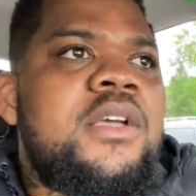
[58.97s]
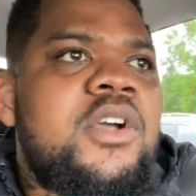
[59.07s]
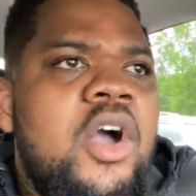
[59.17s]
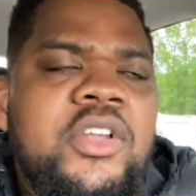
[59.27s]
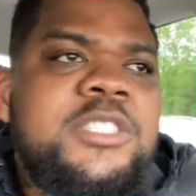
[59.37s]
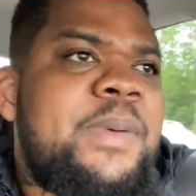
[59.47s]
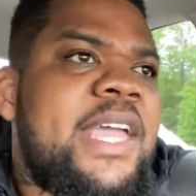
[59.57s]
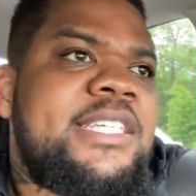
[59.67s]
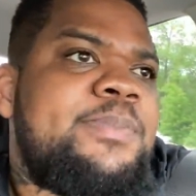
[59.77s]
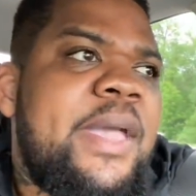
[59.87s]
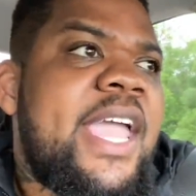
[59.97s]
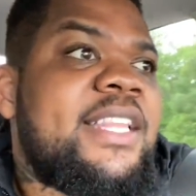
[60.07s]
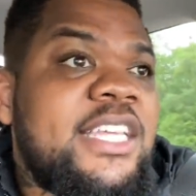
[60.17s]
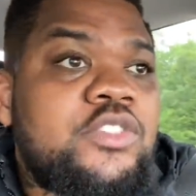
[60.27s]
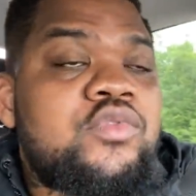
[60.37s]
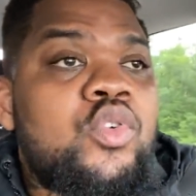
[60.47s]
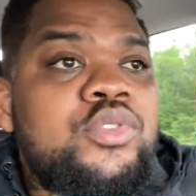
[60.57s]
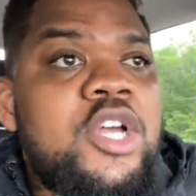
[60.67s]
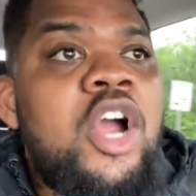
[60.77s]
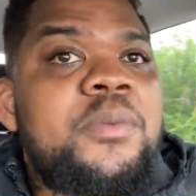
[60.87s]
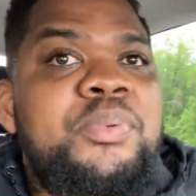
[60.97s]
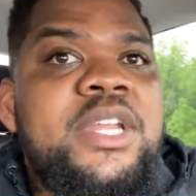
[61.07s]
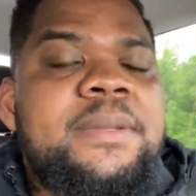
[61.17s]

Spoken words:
Call a spade, these rules aren't put